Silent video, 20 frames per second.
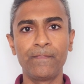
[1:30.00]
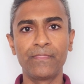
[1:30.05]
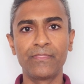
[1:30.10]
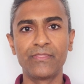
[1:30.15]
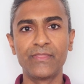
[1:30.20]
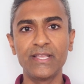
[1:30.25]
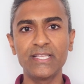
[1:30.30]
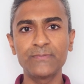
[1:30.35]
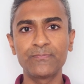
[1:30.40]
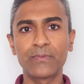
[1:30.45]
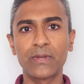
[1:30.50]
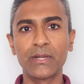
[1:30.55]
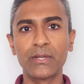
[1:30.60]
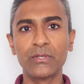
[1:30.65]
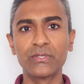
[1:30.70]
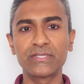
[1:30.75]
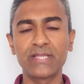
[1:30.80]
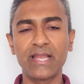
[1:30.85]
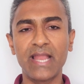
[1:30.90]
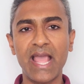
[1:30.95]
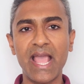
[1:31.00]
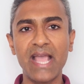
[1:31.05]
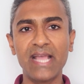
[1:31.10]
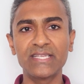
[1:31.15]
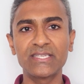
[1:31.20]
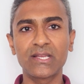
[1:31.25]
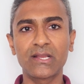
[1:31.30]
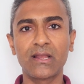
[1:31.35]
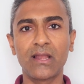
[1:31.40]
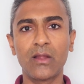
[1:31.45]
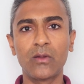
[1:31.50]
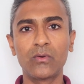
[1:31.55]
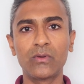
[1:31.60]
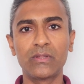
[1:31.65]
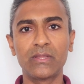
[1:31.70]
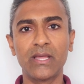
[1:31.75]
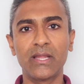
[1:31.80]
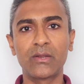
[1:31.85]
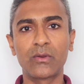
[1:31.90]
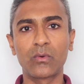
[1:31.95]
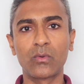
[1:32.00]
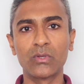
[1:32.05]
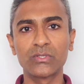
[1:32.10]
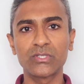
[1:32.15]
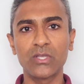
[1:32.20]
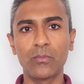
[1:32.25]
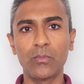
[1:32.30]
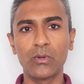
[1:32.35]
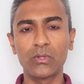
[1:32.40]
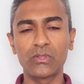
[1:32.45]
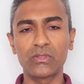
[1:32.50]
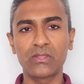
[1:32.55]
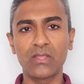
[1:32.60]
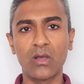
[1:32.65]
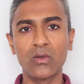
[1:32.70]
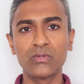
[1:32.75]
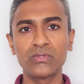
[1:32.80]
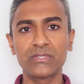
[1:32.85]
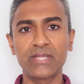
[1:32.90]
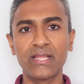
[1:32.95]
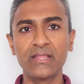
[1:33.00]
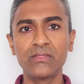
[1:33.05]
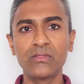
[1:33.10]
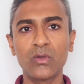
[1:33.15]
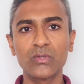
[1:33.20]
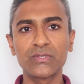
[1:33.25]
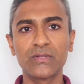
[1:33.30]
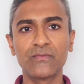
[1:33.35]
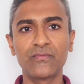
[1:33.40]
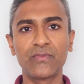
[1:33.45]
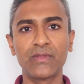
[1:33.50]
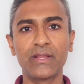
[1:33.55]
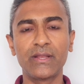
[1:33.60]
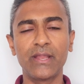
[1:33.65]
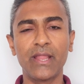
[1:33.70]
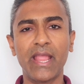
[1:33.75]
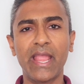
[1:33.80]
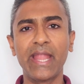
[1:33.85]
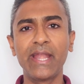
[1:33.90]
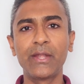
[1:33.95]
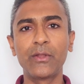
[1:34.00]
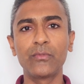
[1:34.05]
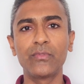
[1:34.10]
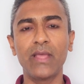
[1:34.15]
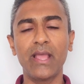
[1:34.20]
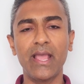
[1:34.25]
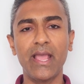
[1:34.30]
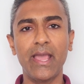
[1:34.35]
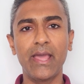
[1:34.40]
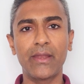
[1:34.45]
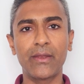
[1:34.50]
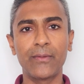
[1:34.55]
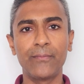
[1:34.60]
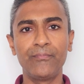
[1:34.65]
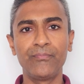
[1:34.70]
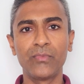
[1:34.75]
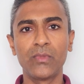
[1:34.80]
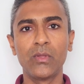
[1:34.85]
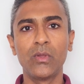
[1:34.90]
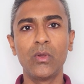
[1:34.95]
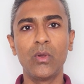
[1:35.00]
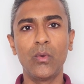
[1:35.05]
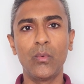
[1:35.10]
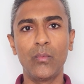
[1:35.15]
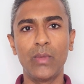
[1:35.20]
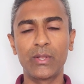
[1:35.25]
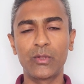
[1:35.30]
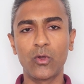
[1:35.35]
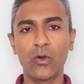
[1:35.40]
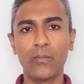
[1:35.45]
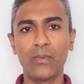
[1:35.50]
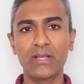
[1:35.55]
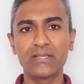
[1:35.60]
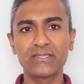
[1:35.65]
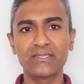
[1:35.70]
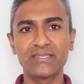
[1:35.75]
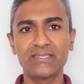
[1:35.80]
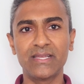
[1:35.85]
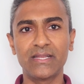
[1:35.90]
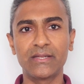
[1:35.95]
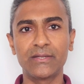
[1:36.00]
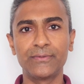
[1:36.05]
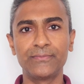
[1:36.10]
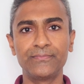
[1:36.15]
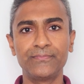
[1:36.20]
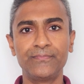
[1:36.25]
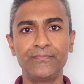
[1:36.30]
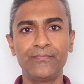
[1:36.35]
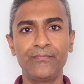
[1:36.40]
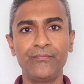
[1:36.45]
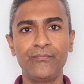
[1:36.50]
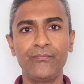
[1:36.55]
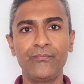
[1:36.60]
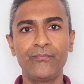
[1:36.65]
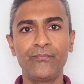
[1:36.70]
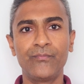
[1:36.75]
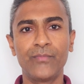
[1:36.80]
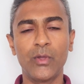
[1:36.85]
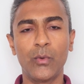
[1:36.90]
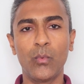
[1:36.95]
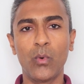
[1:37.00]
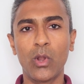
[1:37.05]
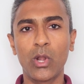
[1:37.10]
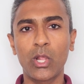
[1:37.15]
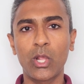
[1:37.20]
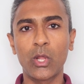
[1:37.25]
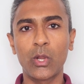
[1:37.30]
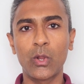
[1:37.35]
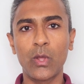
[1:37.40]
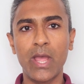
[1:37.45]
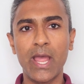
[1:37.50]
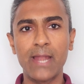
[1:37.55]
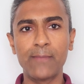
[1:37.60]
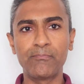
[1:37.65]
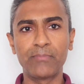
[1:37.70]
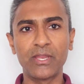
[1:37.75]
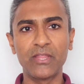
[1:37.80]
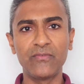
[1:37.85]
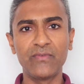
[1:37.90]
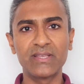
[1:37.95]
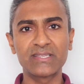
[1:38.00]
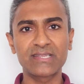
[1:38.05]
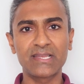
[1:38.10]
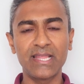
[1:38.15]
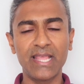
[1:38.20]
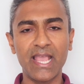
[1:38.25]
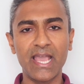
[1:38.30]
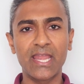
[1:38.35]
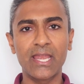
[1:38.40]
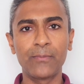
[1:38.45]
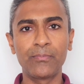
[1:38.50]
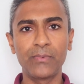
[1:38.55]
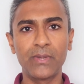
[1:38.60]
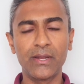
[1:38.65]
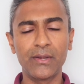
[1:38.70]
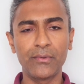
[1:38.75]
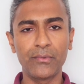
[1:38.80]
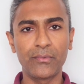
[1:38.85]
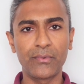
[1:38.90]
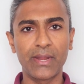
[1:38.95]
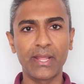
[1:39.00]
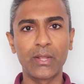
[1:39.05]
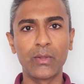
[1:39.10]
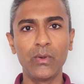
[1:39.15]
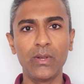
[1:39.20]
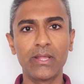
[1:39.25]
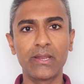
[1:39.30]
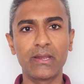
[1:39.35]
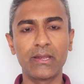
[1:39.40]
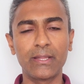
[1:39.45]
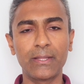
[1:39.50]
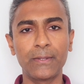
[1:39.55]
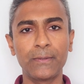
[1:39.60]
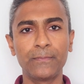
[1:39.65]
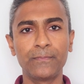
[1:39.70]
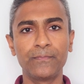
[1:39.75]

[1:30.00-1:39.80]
This produced an ash cloud that rose about 10,000 feet into the air, Waythomas said. The volcano had previously erupted regularly.